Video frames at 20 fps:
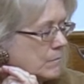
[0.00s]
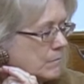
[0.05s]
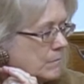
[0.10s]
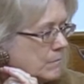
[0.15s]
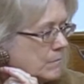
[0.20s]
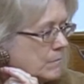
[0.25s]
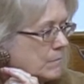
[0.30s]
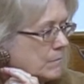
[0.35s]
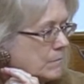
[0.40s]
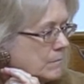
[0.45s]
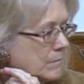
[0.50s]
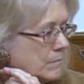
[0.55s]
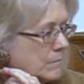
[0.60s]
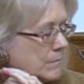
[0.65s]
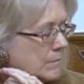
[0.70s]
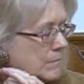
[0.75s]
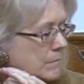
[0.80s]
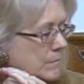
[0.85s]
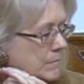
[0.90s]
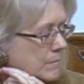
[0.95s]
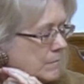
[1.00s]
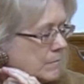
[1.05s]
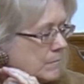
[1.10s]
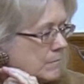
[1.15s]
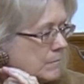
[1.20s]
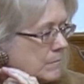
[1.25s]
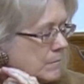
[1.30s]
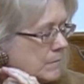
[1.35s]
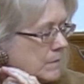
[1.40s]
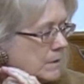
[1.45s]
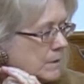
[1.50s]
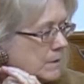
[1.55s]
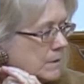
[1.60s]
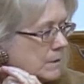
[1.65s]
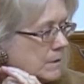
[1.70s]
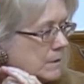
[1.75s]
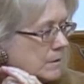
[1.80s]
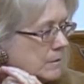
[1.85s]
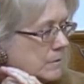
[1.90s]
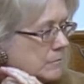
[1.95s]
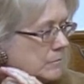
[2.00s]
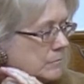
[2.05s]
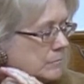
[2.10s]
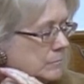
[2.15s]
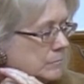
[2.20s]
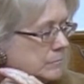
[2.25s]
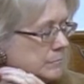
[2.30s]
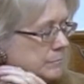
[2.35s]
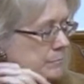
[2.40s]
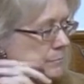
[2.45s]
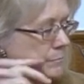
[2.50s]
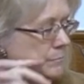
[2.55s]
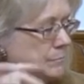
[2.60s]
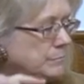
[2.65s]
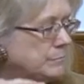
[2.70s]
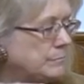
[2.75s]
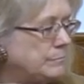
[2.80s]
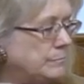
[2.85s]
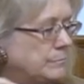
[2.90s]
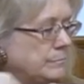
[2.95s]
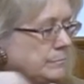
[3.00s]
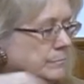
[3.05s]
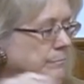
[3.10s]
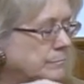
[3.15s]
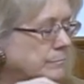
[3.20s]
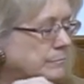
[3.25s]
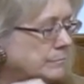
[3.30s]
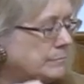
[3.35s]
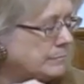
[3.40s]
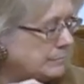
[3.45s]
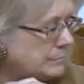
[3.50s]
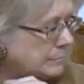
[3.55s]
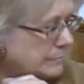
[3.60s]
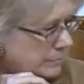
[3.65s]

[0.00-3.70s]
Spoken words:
This person isn't speaking.